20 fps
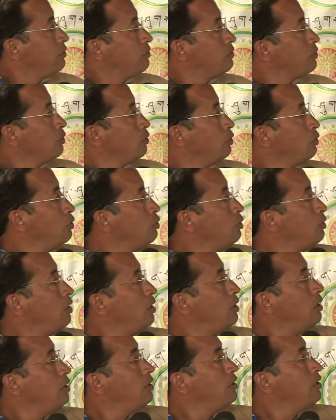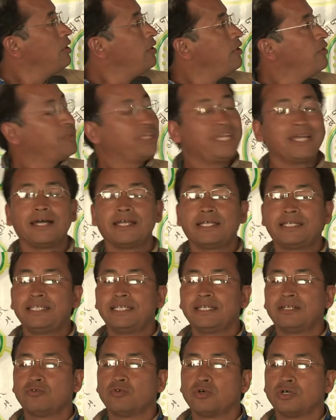So the
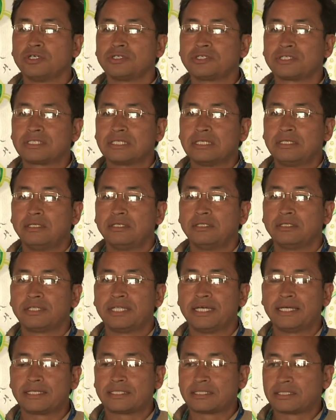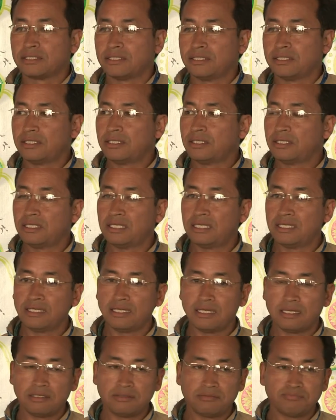idea was that
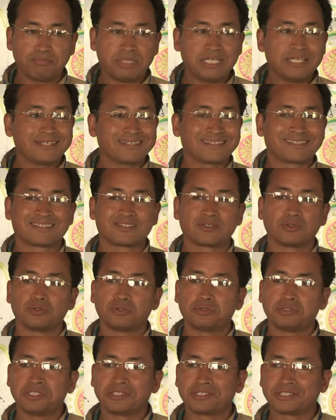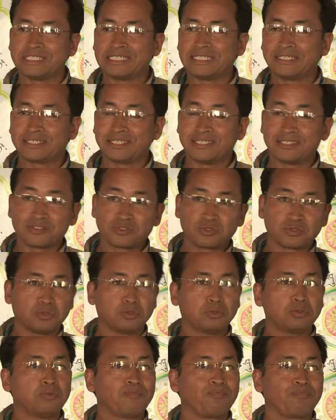a place so distinct and
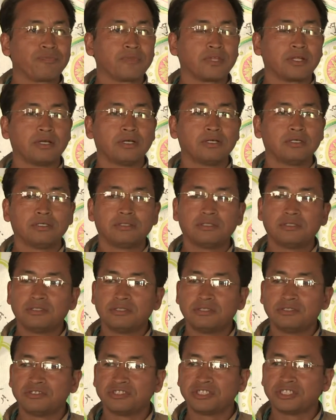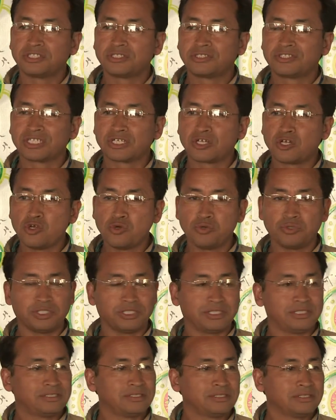so
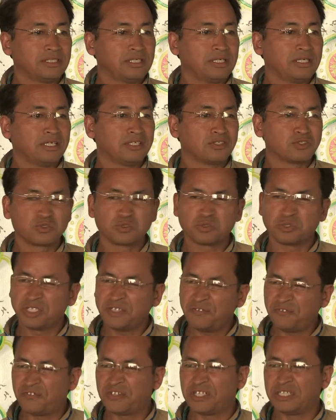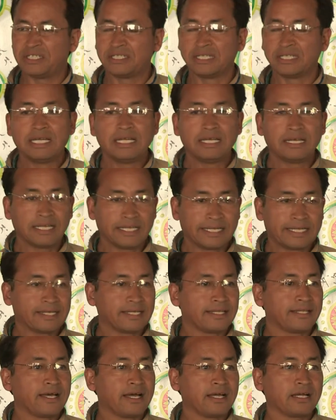secluded and so different like
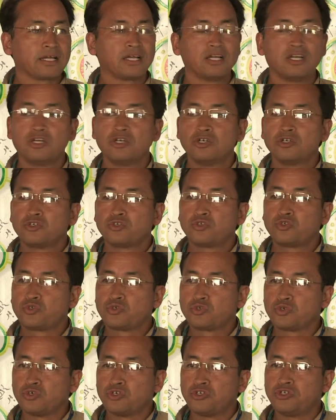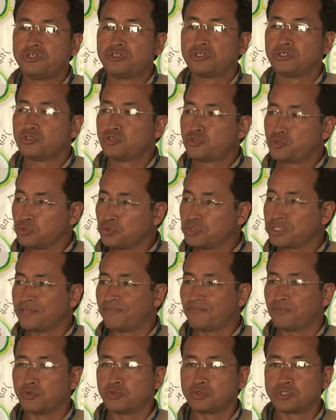Ladakh should choose a
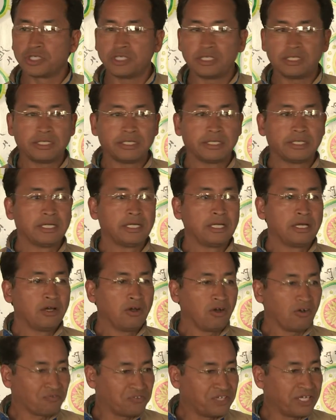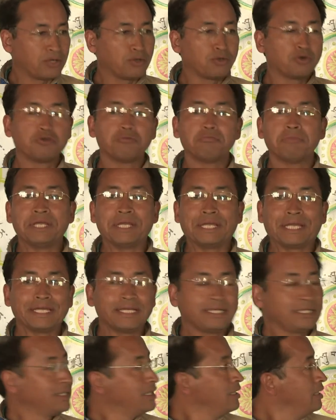future of their own
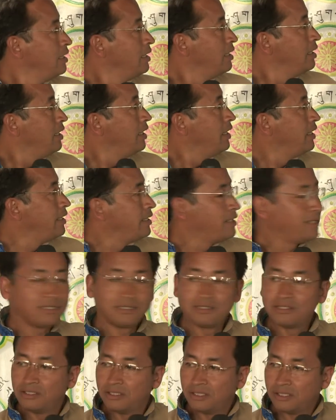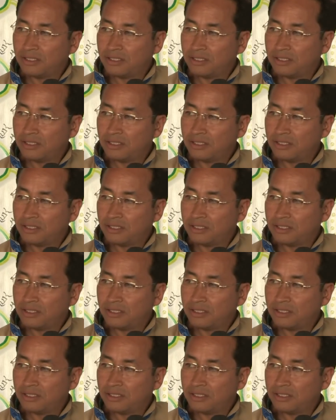making, and